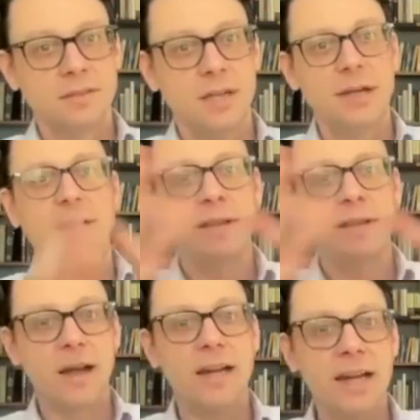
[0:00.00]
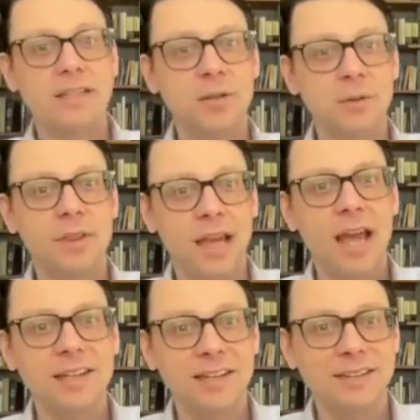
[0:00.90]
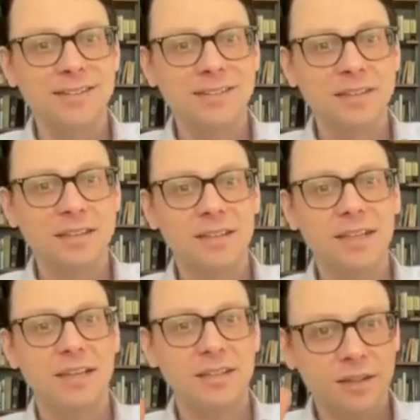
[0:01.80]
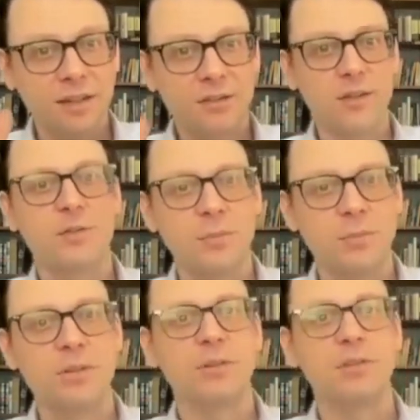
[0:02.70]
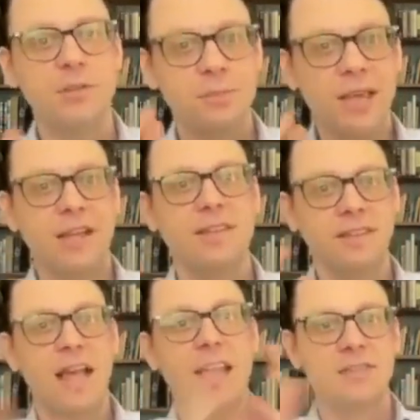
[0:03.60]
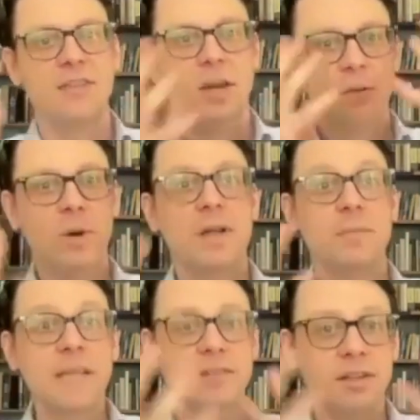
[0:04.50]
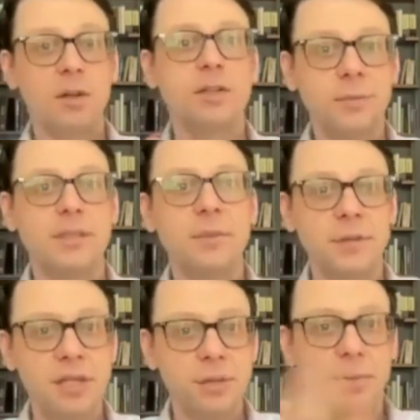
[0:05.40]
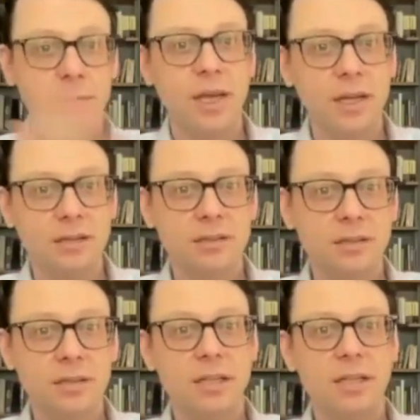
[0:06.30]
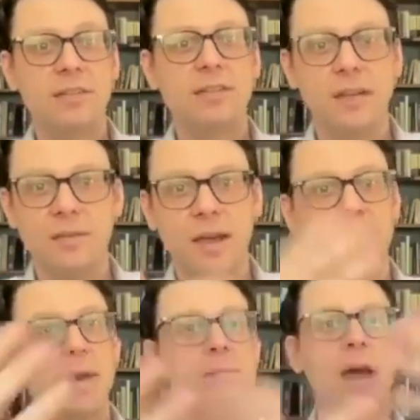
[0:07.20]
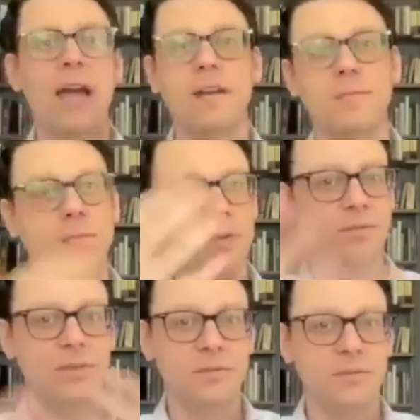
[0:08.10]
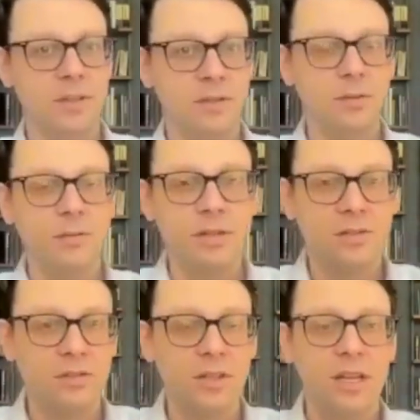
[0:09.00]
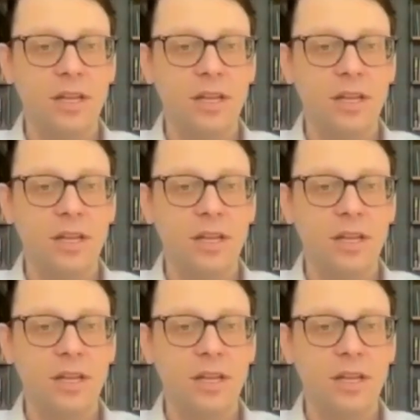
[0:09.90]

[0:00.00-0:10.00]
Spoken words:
Now, I can't tell you where the end is, Can't tell you, there's no simple resolution, but that's what it means ultimately to be a human being, is to kind of have that back and forth vis-a-vis the universe.